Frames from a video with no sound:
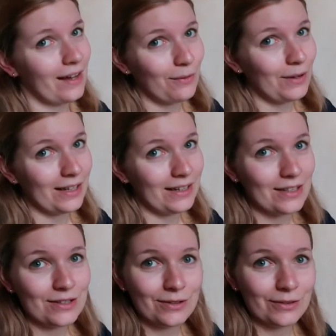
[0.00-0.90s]
I really
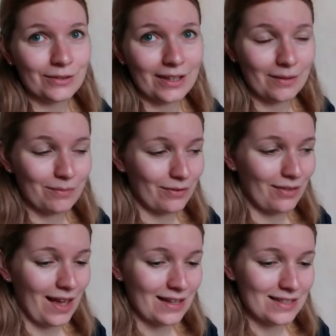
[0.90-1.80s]
need to keep
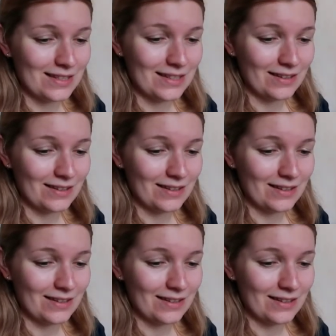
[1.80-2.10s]
that